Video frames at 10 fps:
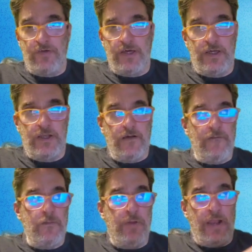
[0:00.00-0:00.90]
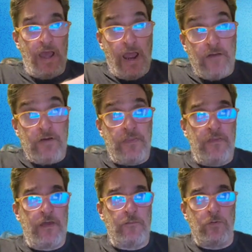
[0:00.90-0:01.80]
vegan, but
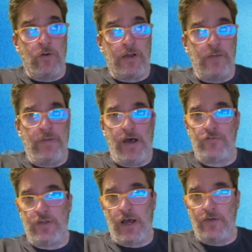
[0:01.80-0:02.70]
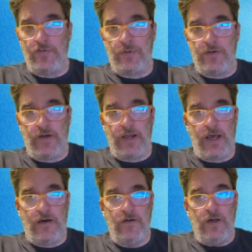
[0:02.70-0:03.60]
everything that we're walking past at high speed right
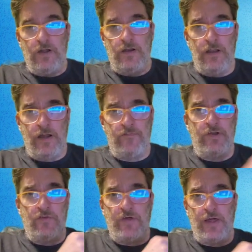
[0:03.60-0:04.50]
now, none of it is